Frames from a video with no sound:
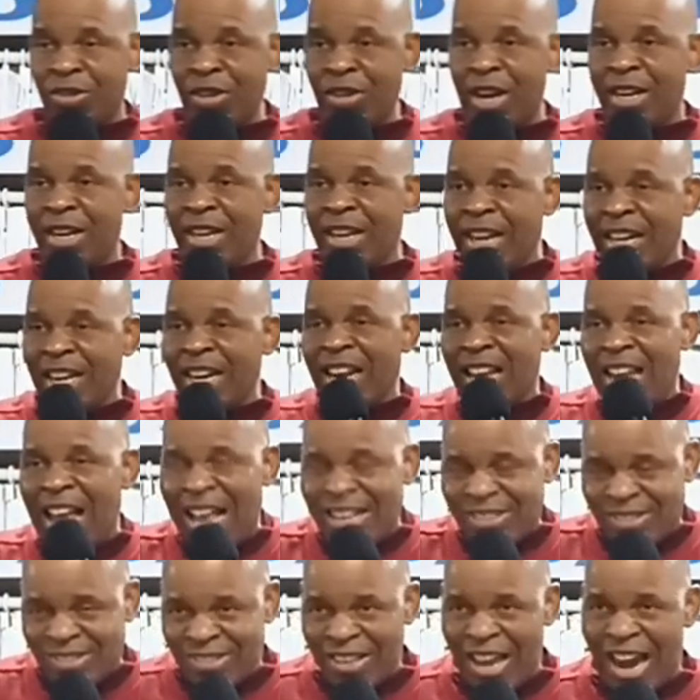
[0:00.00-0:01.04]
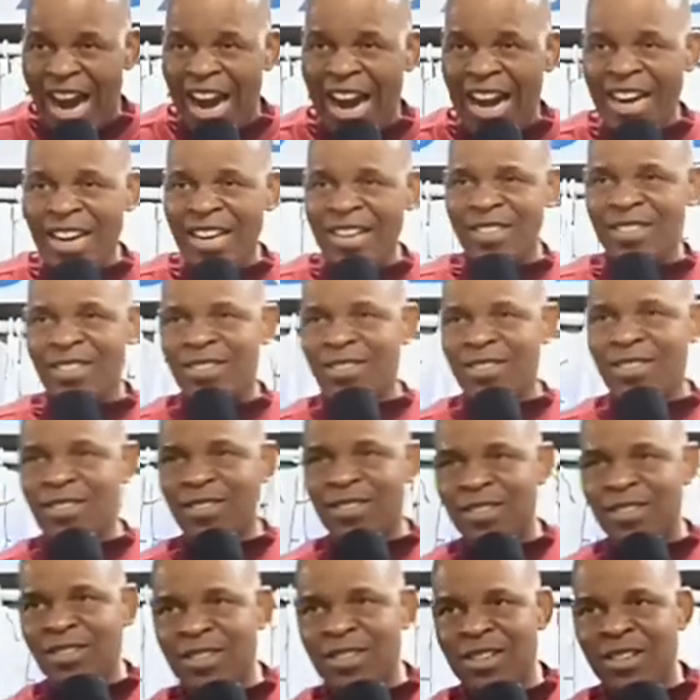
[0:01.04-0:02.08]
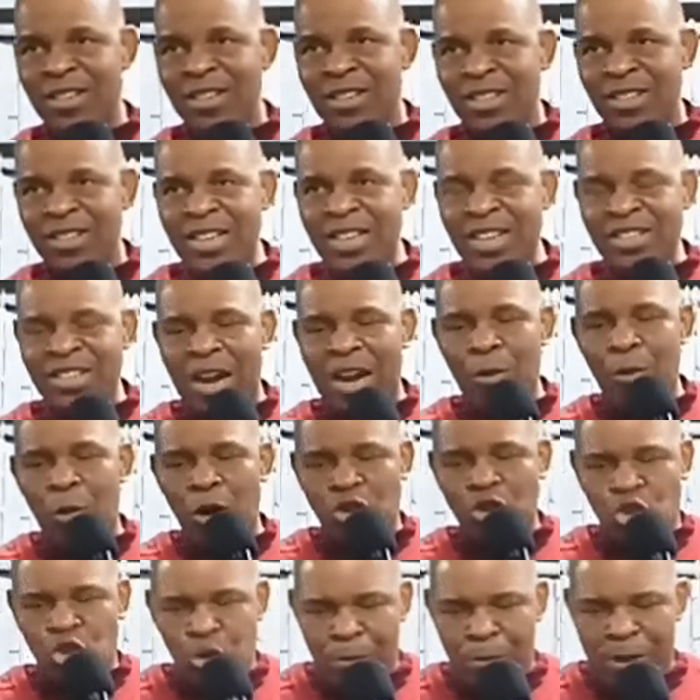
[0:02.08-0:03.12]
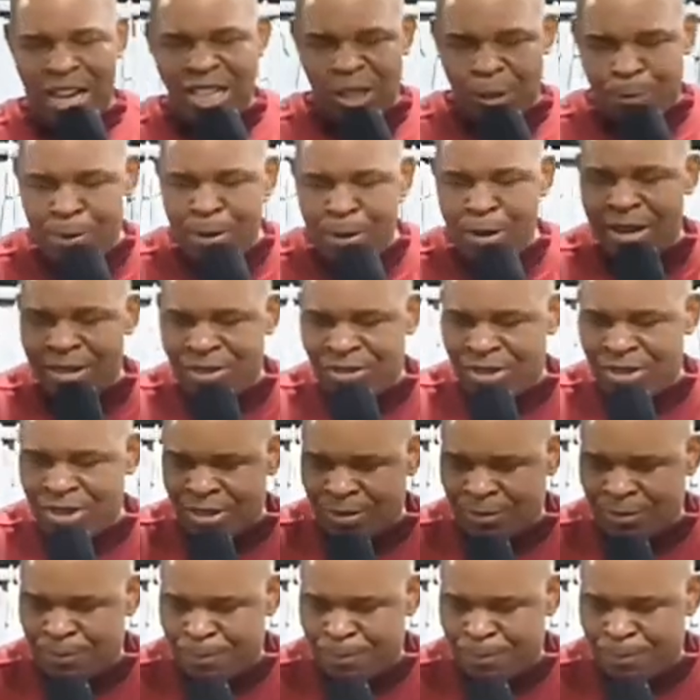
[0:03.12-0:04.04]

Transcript: it? In the last days, these are what you'll be experiencing.